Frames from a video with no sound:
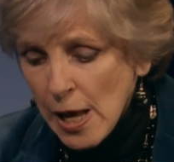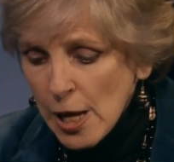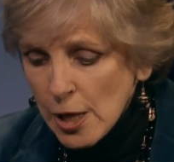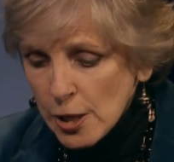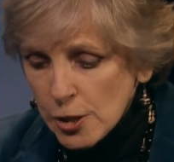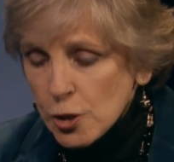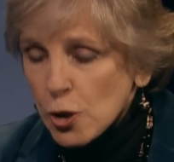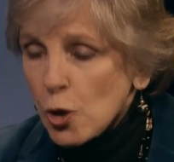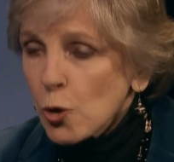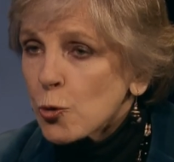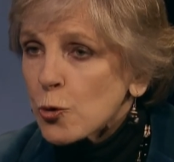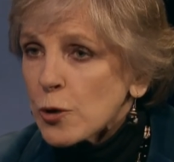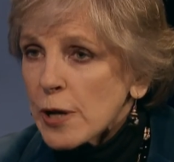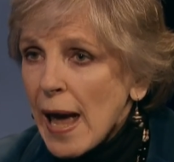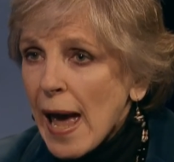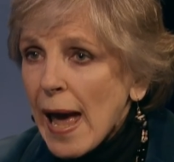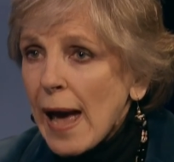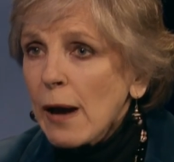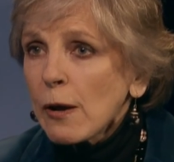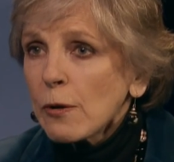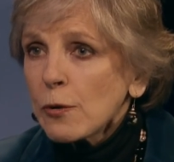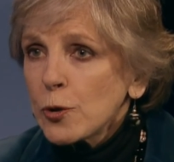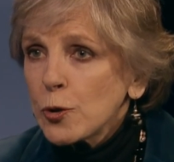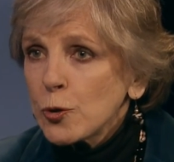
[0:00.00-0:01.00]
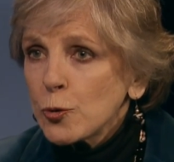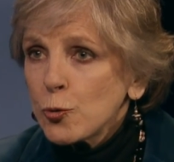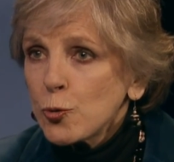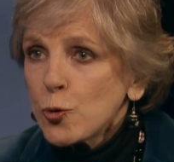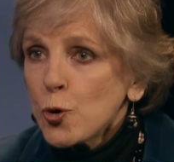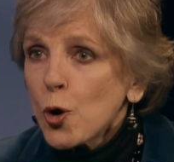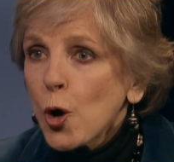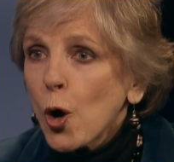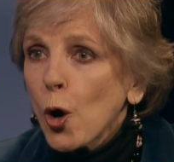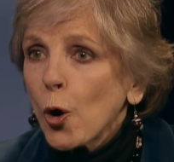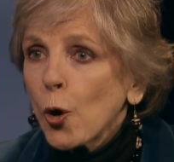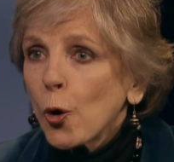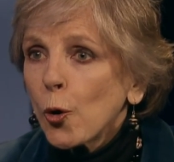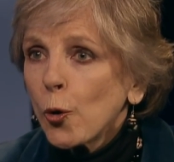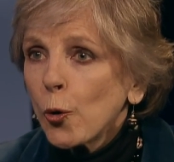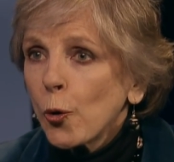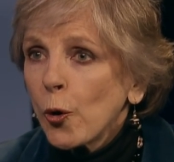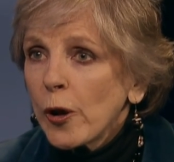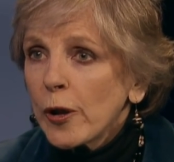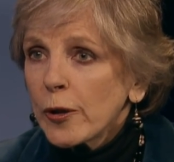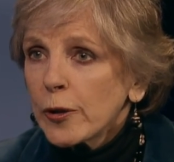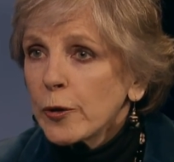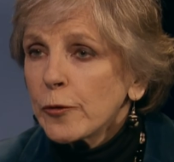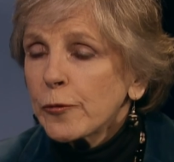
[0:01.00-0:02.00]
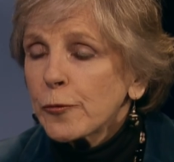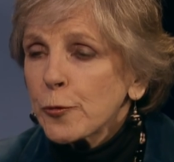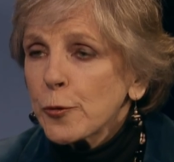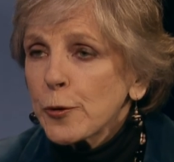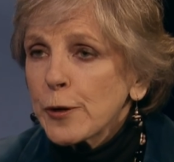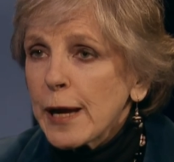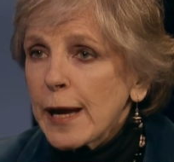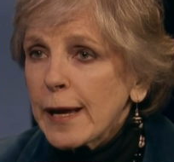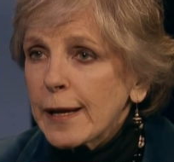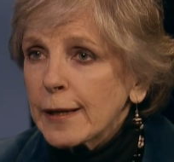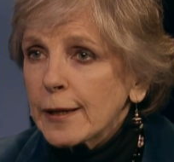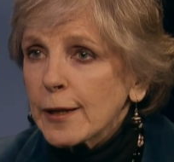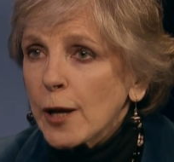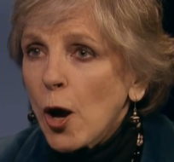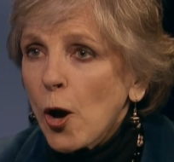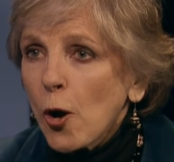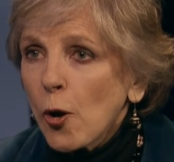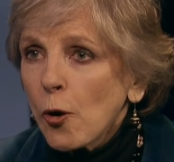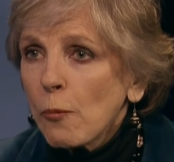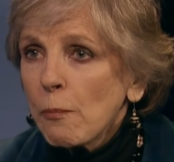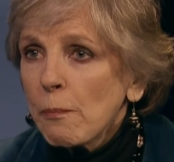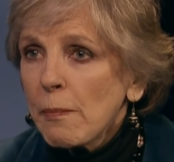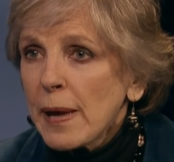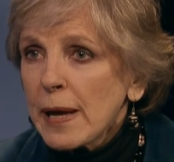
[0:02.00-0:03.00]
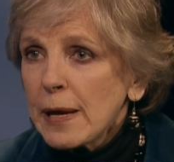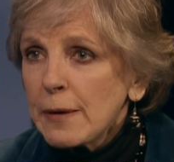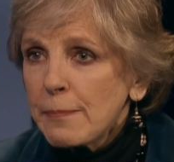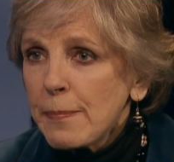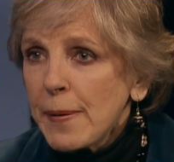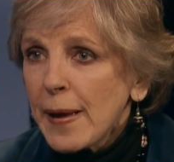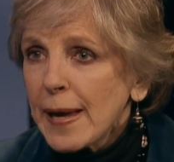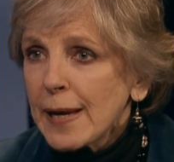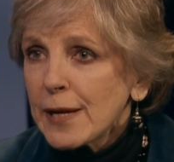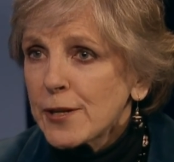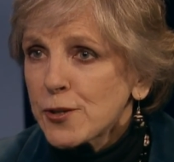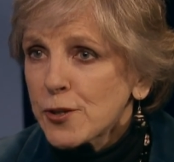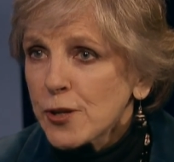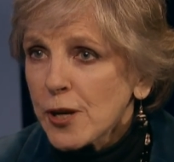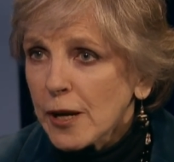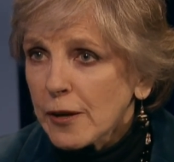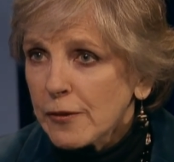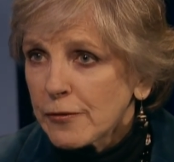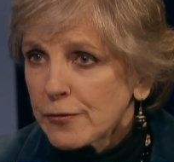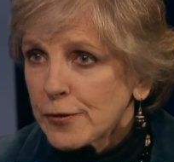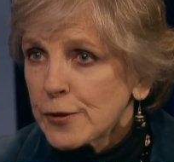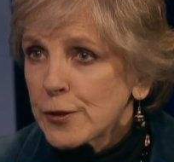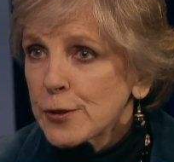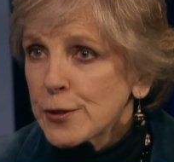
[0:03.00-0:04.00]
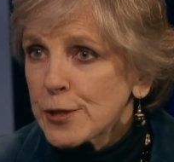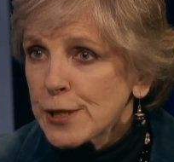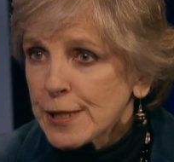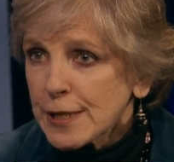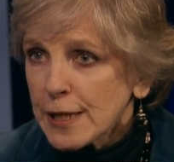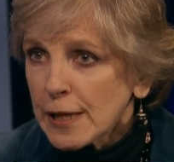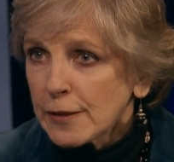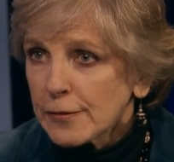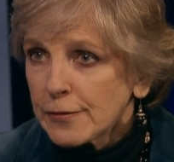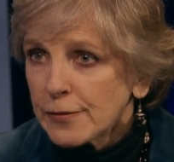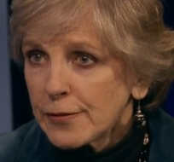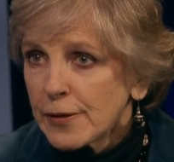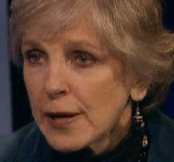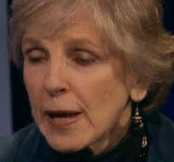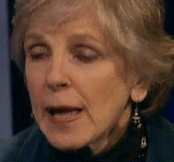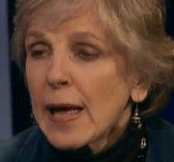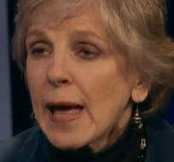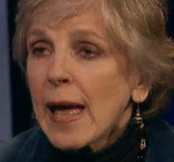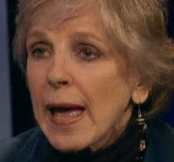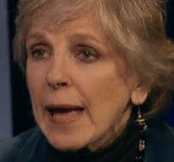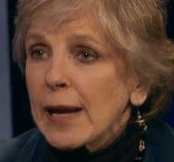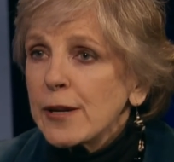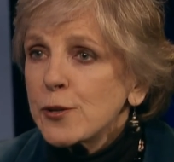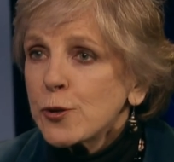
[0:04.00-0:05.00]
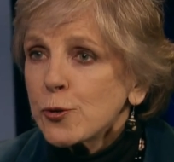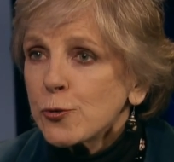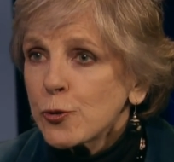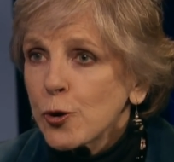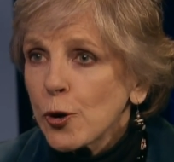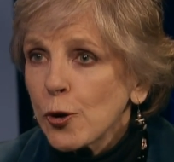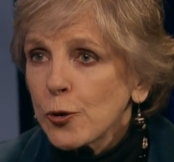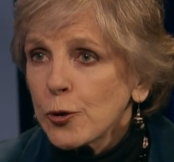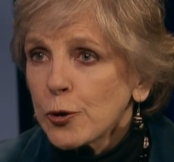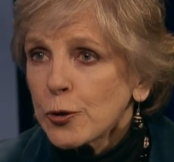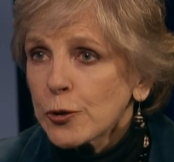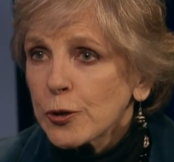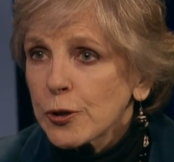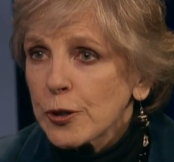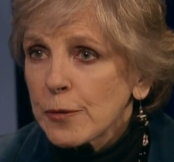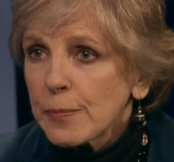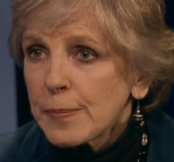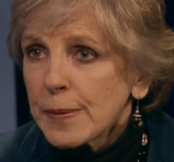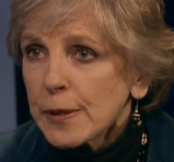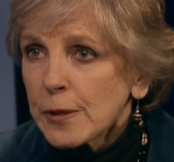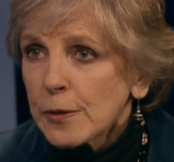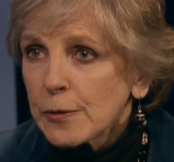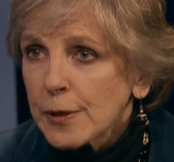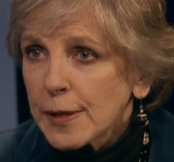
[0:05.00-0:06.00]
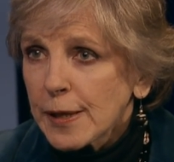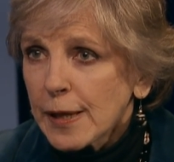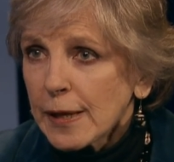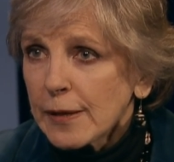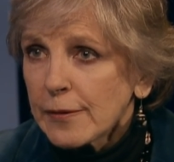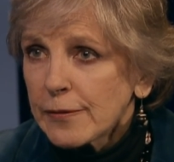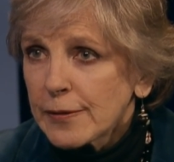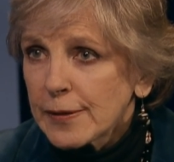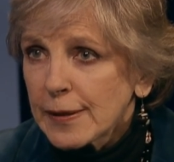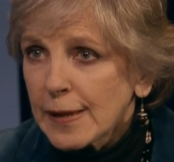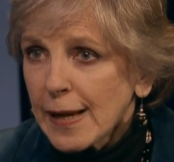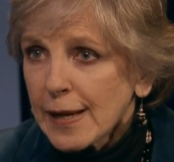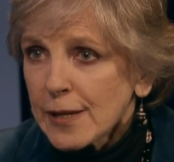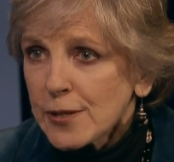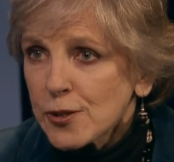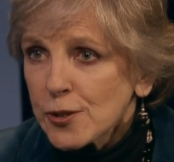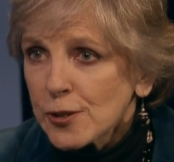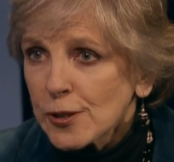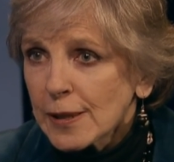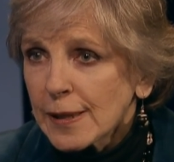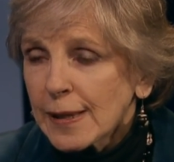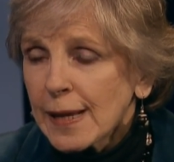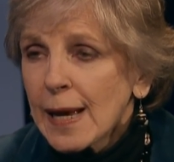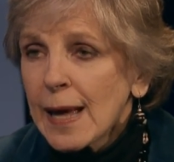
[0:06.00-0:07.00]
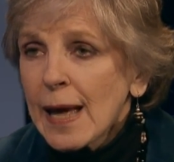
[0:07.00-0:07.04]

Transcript: So now you know you've created a homemade paycheck for yourself, and you know you're going to be okay financially.